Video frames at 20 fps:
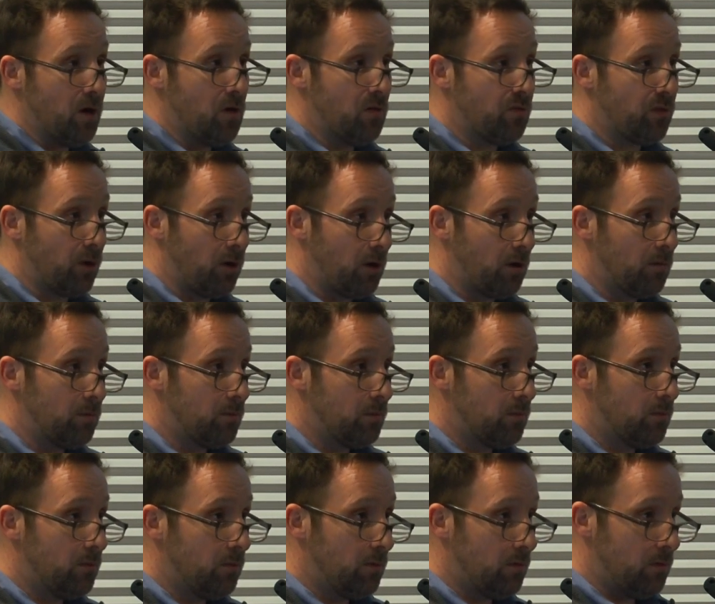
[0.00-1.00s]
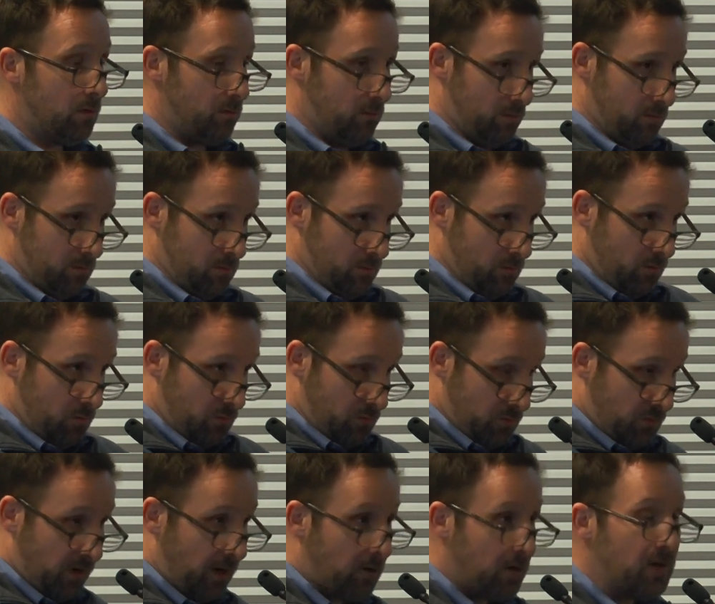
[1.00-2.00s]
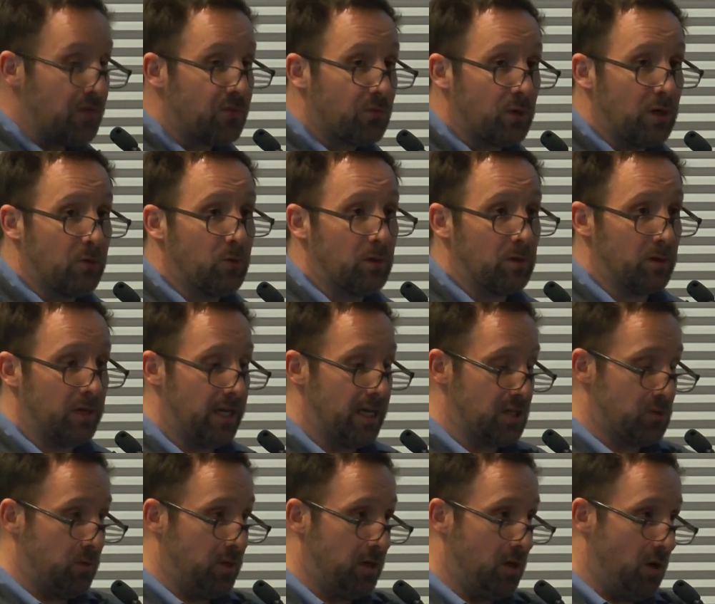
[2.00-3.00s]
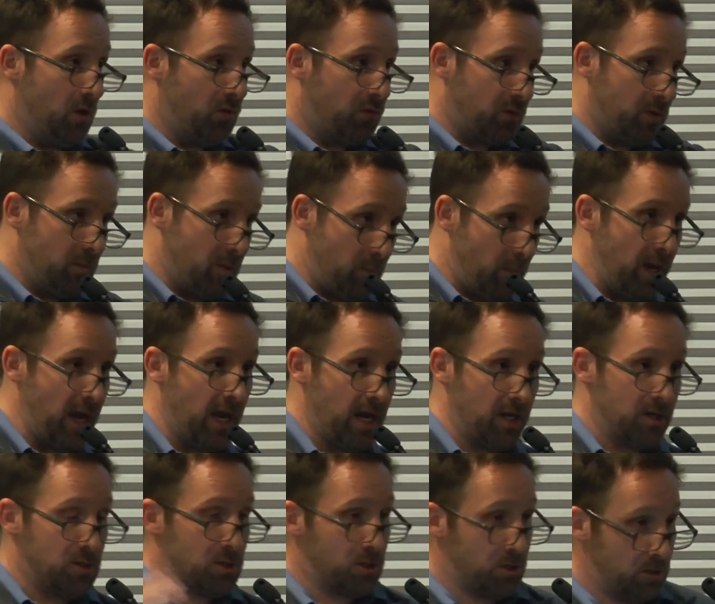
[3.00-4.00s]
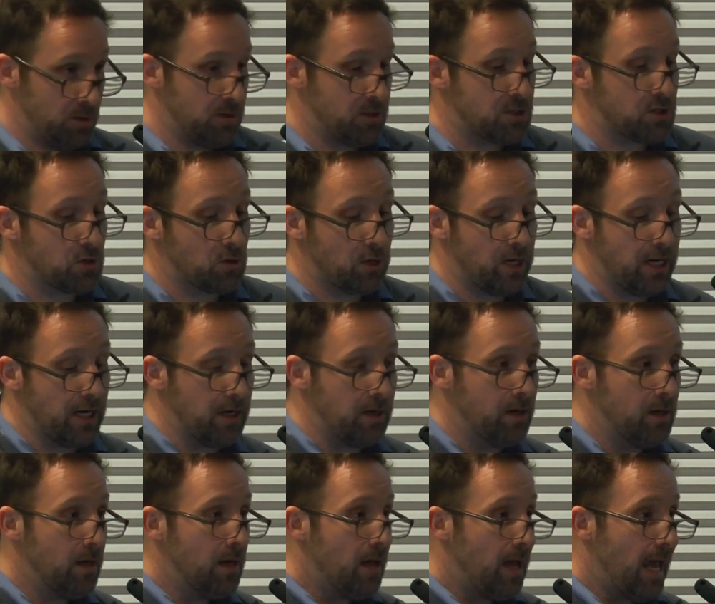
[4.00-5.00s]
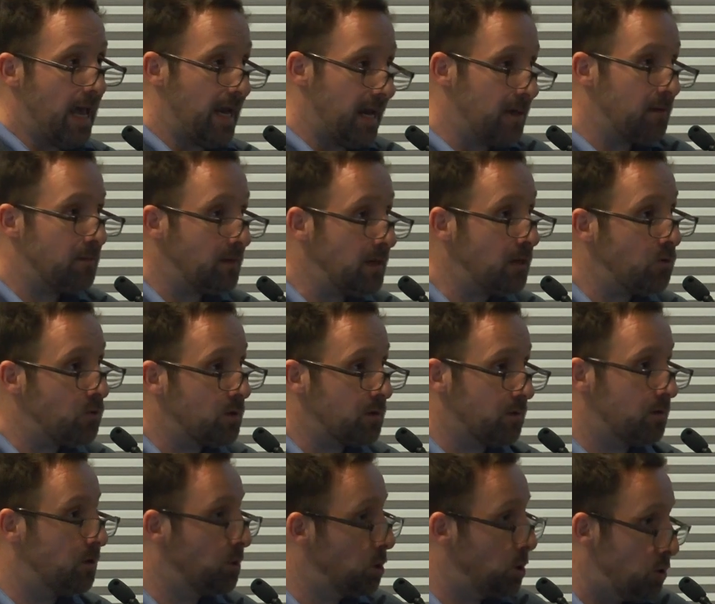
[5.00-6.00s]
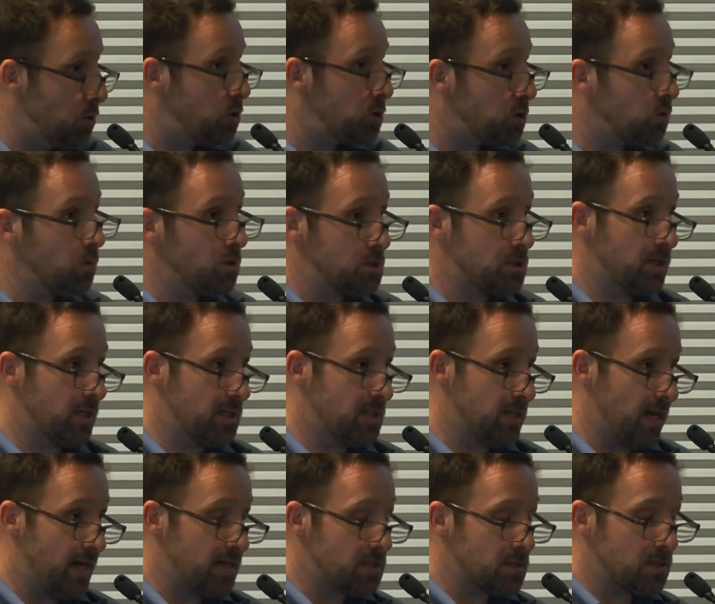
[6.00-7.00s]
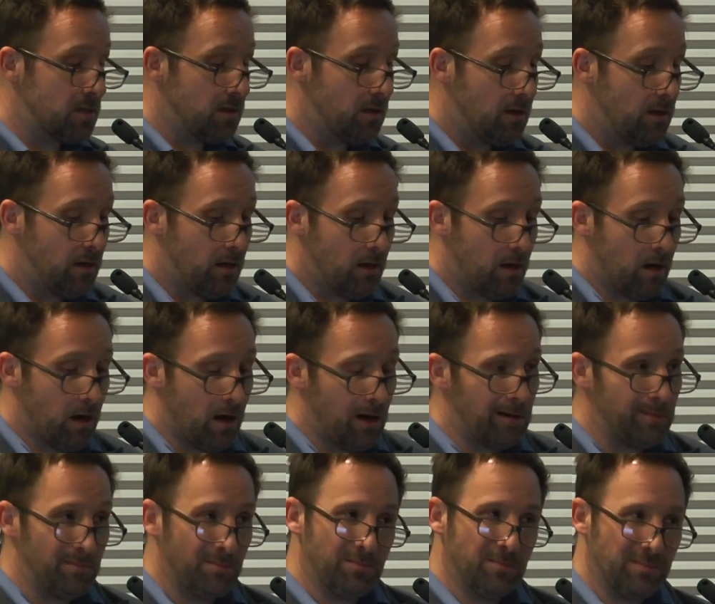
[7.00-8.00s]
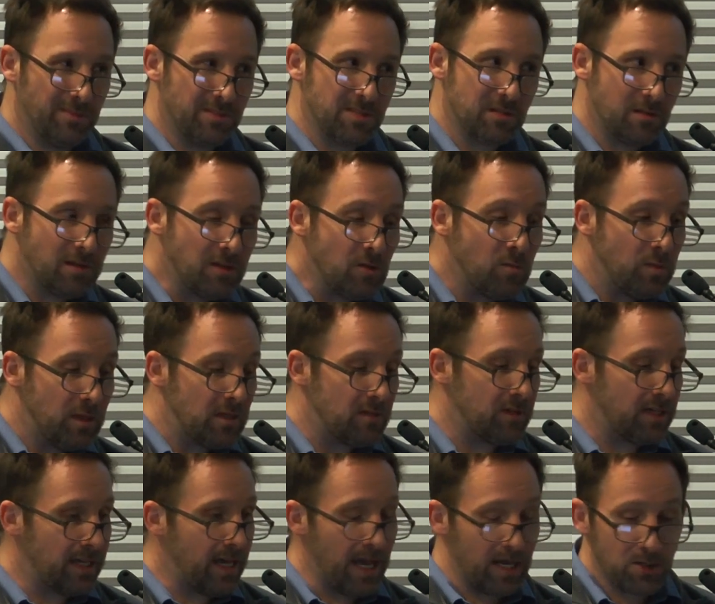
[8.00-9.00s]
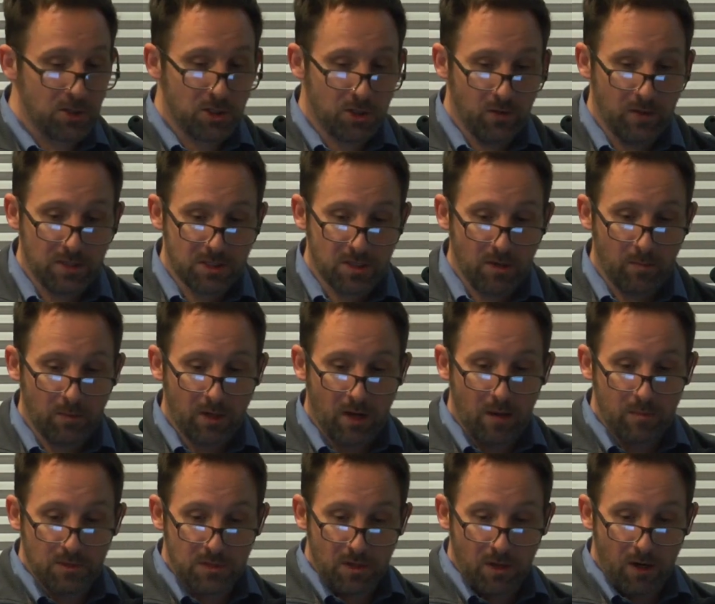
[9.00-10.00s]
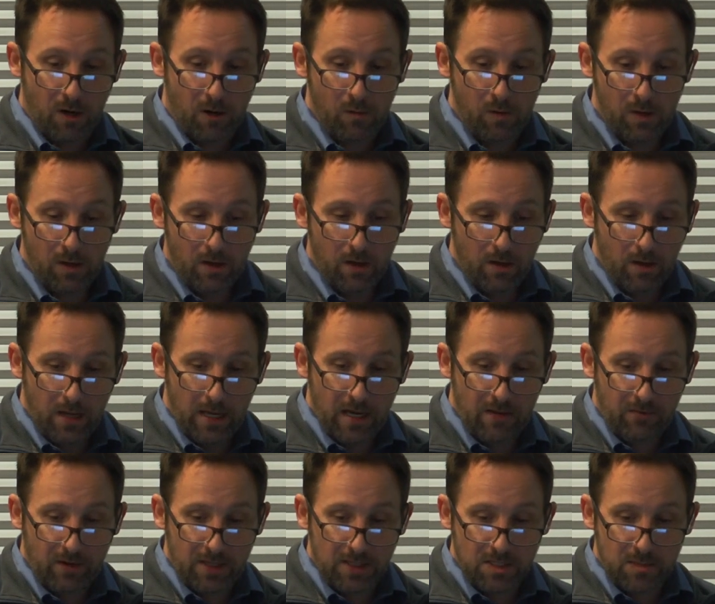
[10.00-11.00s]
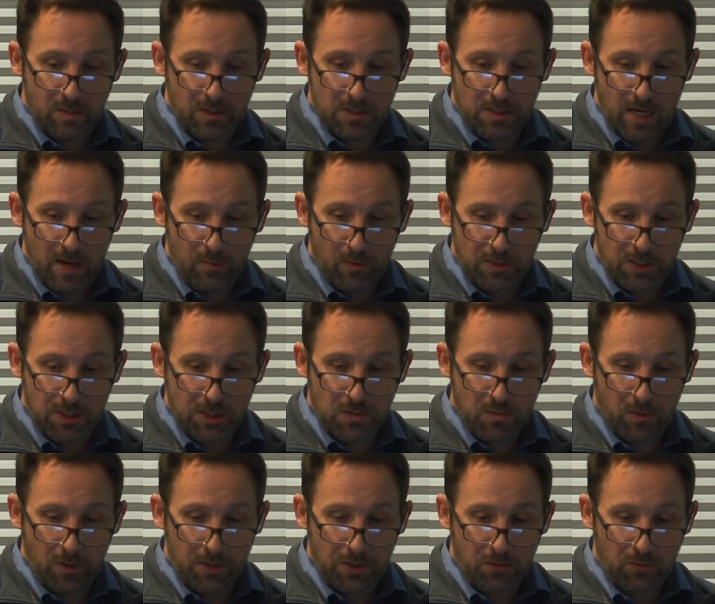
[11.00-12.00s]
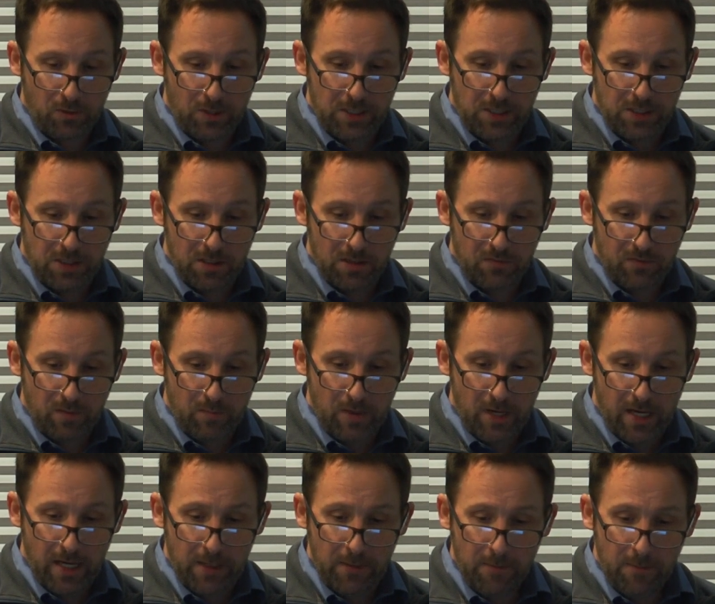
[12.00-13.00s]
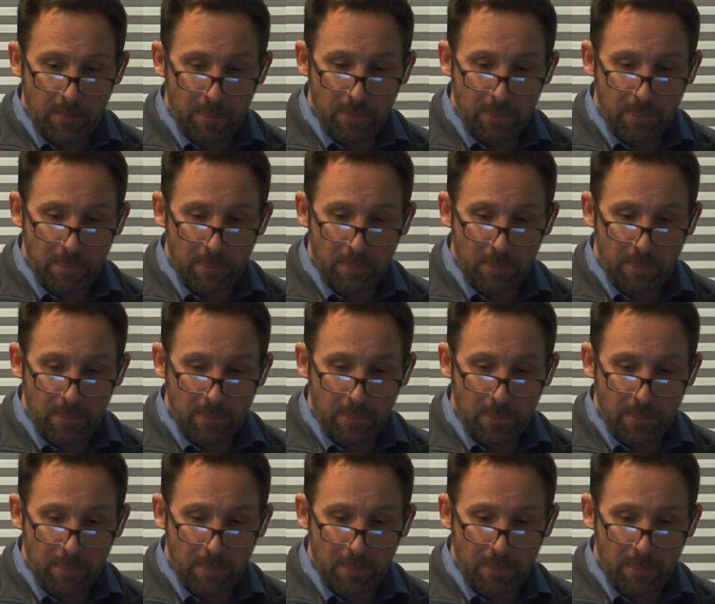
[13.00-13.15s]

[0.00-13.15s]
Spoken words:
over very frequently as we go from the page to the screen. And I think with usual success. There's a little bit of a catch to it sometimes, though. And I've got some examples I just wanted to read to you, if I may.